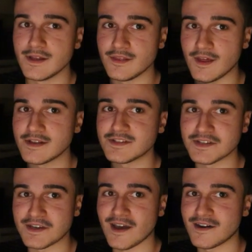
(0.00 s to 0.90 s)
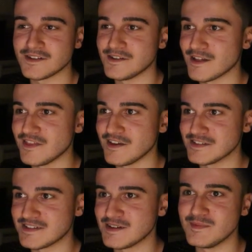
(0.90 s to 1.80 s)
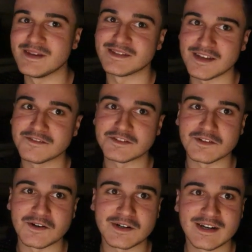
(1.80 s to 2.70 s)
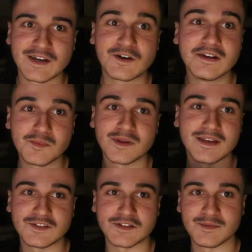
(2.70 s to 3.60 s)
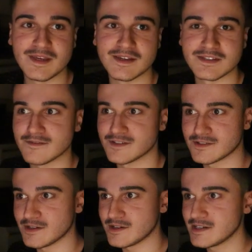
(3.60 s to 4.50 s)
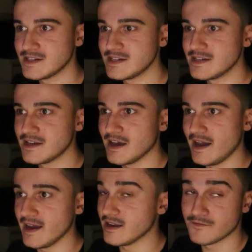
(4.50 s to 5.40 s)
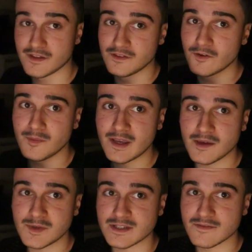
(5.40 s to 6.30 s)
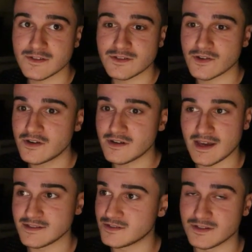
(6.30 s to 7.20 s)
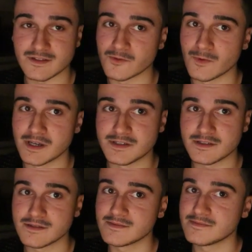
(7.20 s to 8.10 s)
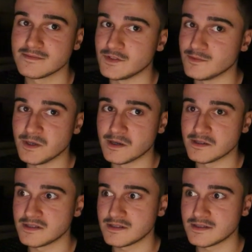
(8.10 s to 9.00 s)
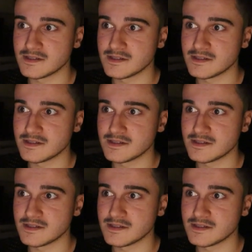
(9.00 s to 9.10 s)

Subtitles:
that's the character I think is gonna be a 7-star, could potentially be a 7-star. And if they don't make him a 7-star, that's just a waste, to be honest.